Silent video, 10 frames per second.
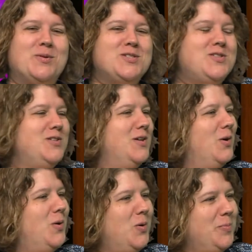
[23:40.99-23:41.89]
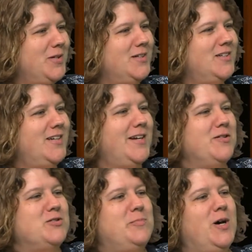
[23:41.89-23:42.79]
was no opener, and I
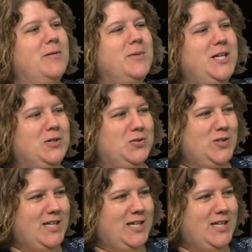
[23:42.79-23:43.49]
was on my own,